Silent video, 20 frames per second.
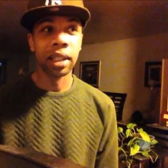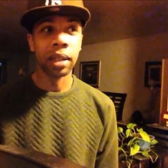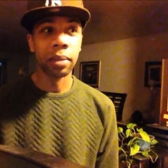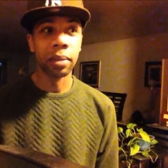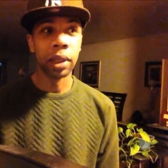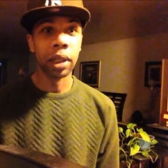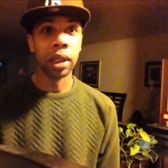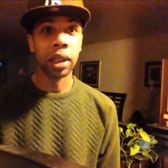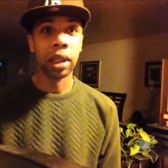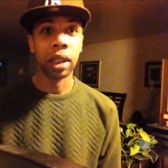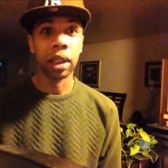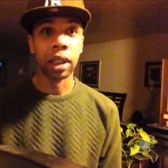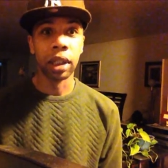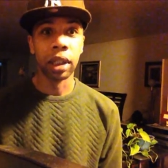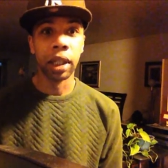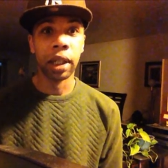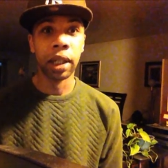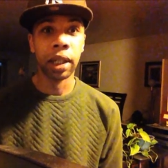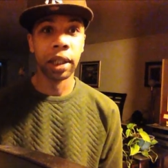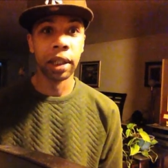something
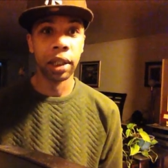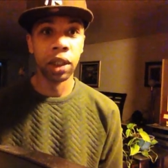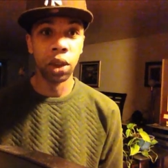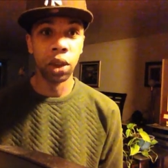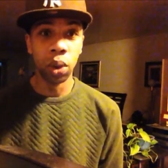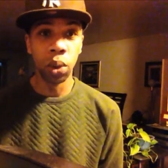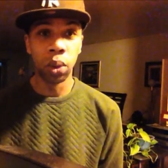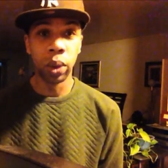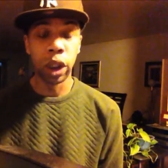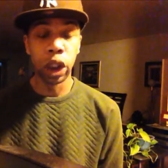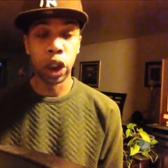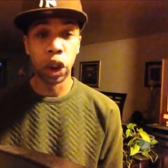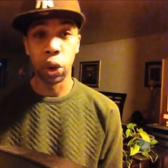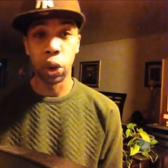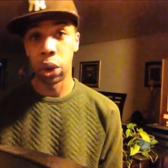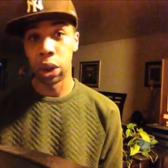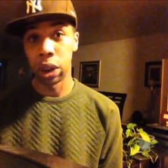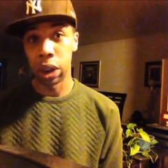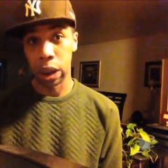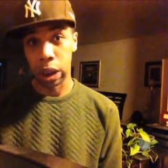new and
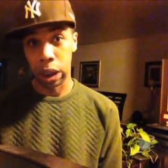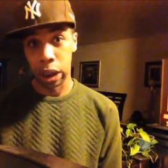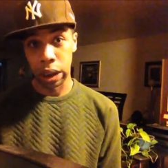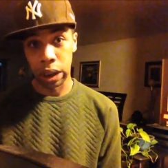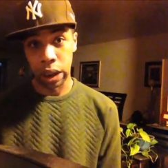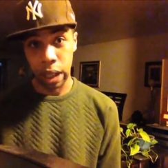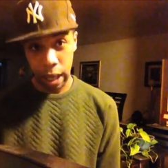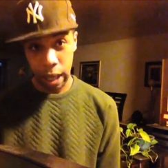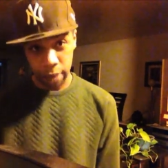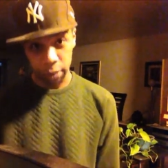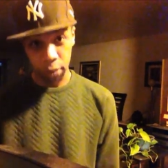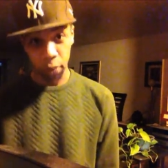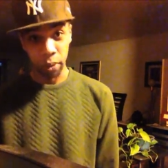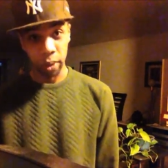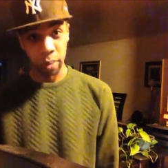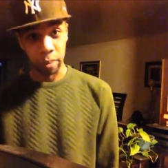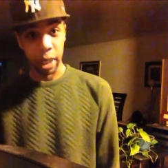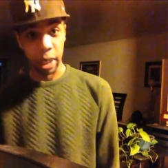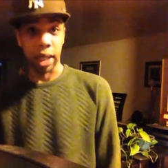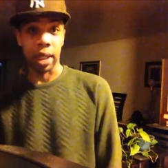interesting to happen
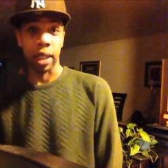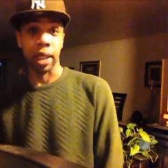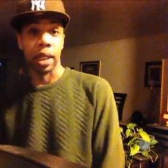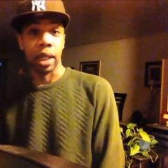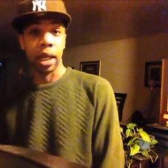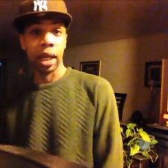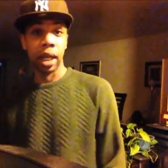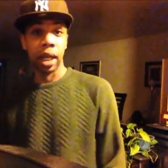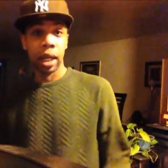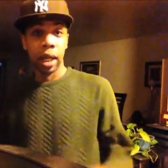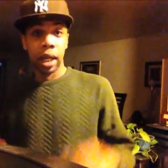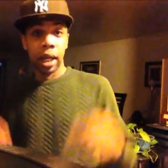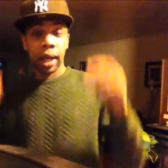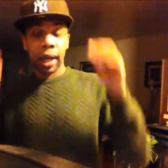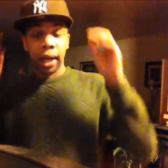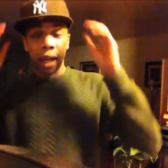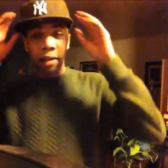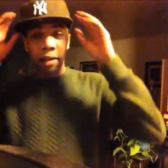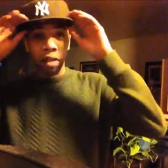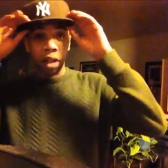with Betty
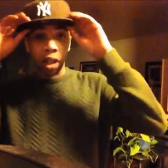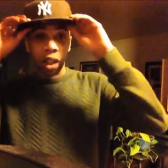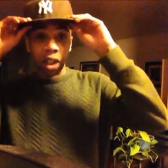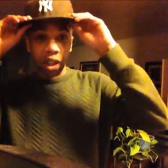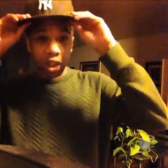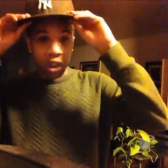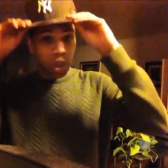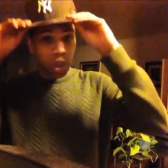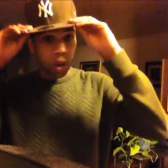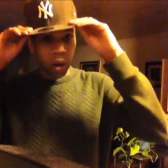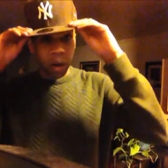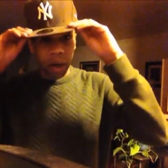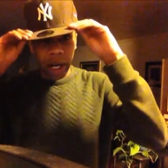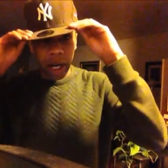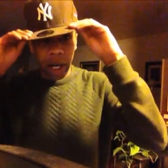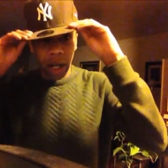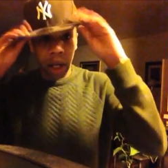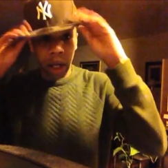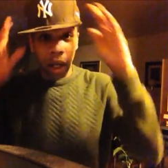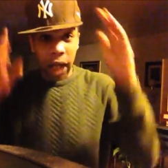if they're going to show her
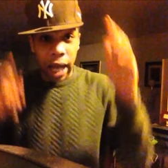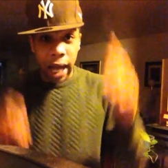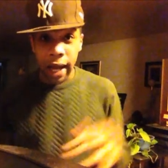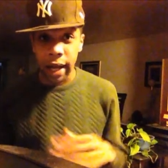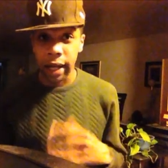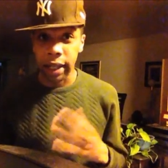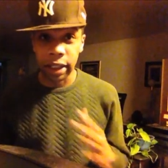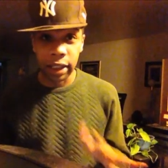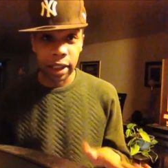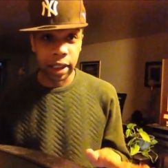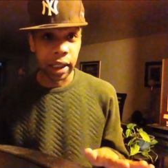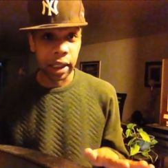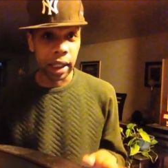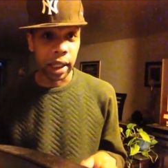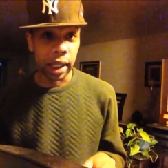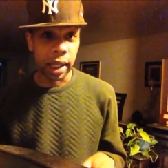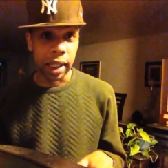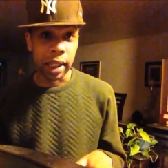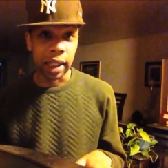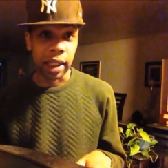at all. I honestly
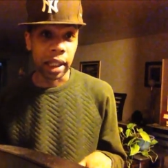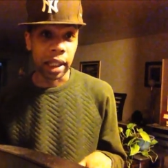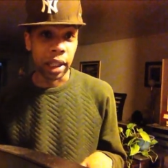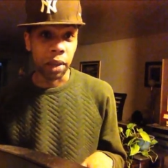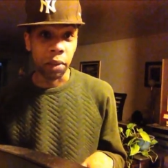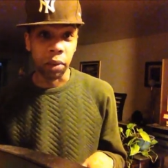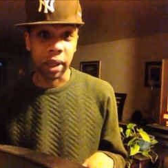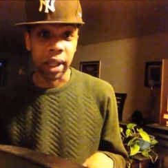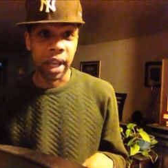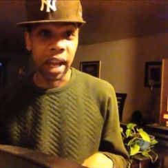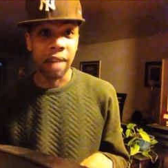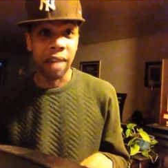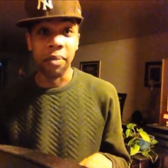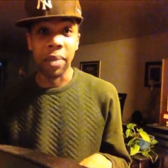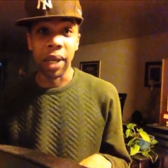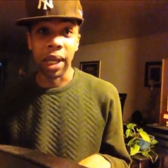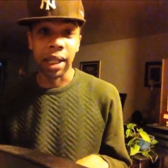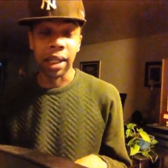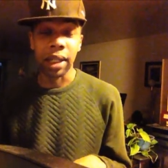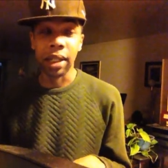didn't think that they were going to have
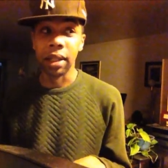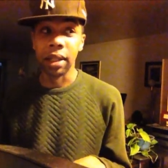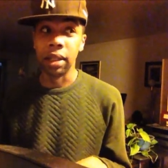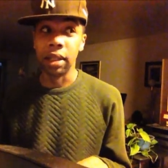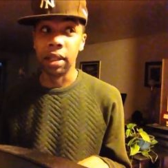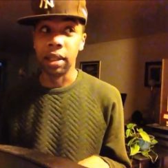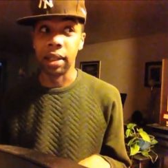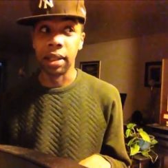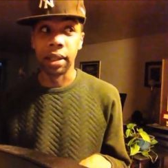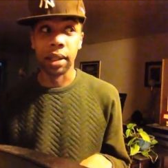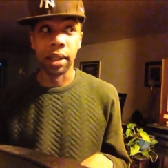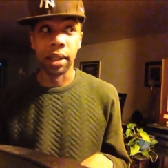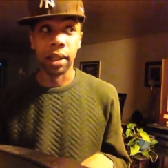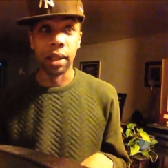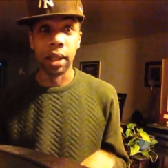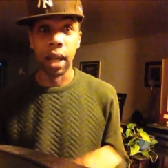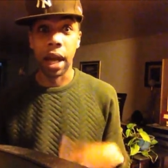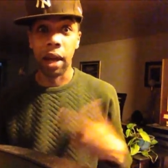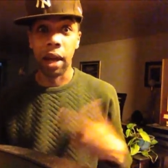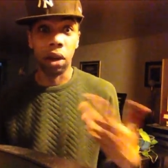Betty in this
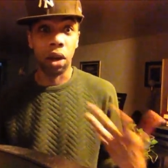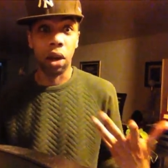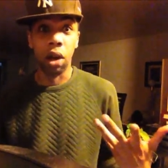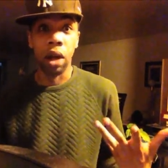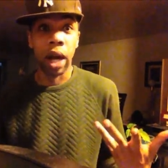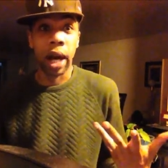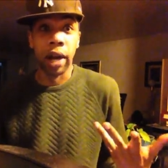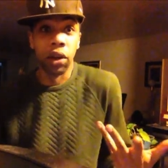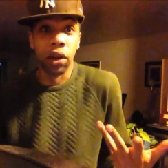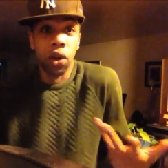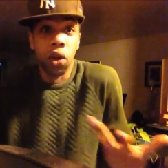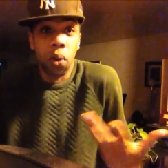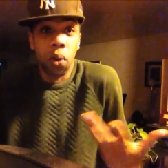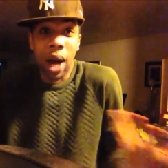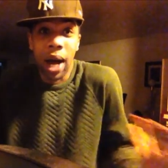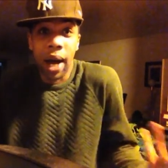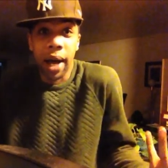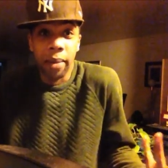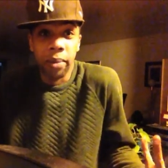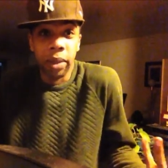season at all. I don't know
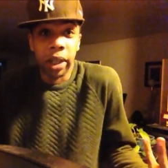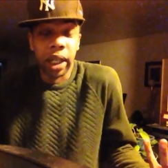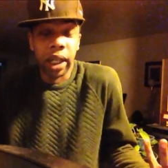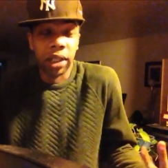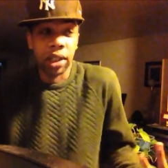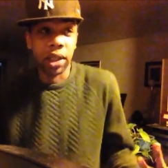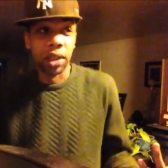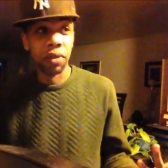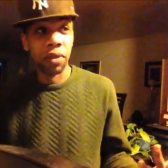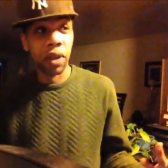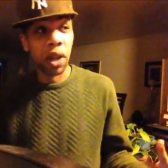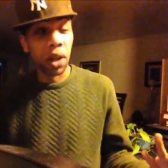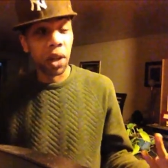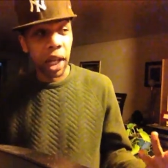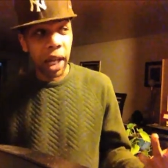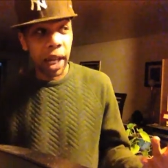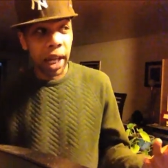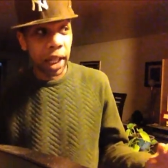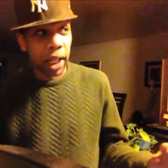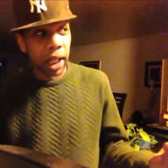why, but I just felt
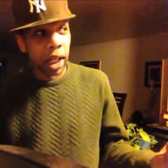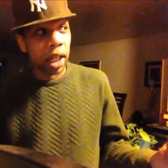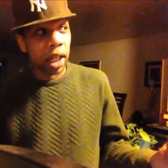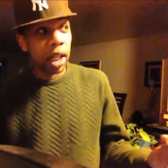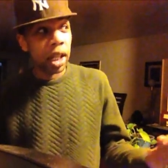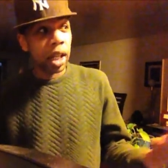like